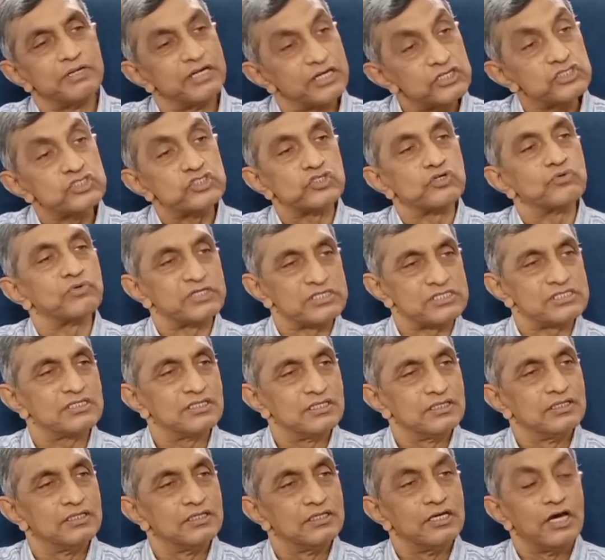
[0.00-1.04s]
It is yours.
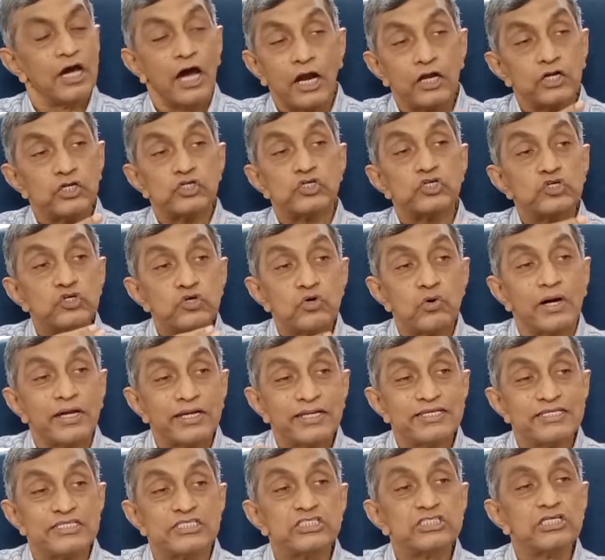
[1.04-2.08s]
And you are
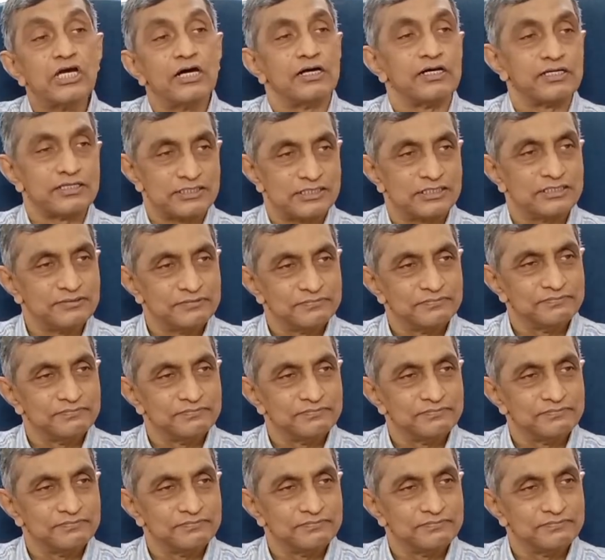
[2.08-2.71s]
in charge.